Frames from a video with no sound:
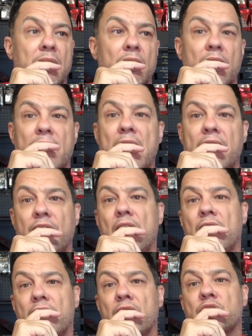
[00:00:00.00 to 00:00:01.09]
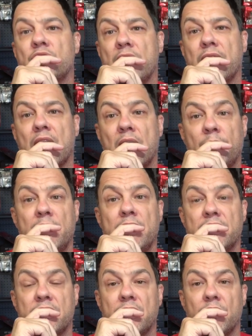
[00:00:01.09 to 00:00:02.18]
like, have other Australian
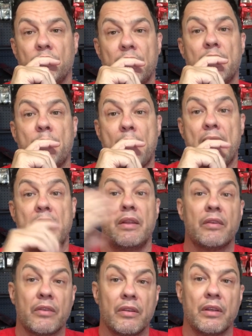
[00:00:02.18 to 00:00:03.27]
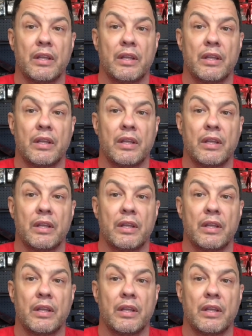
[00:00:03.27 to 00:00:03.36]
companies really made it